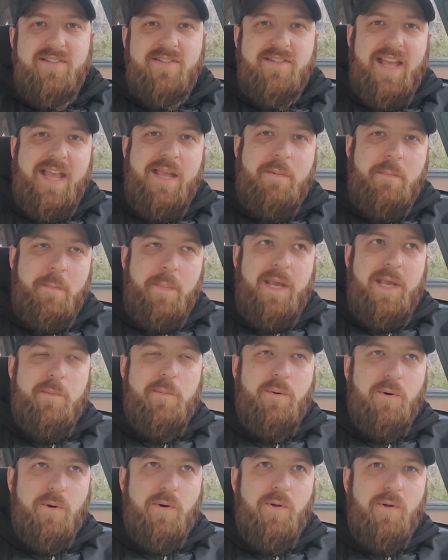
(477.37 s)
same
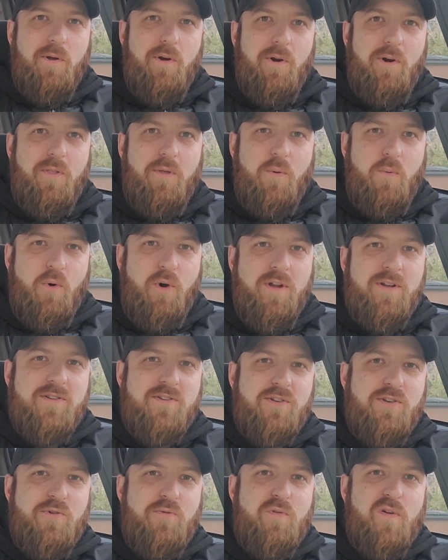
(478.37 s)
people are the
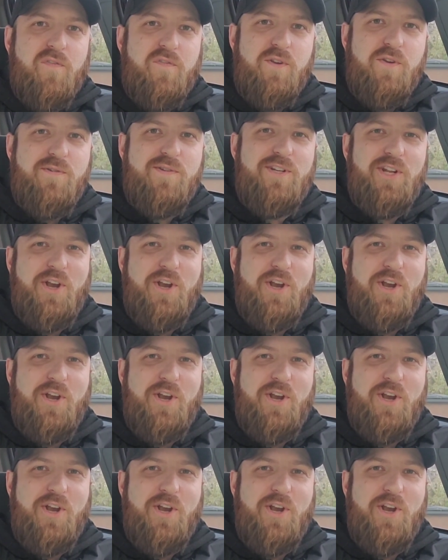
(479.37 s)
ones who refuse to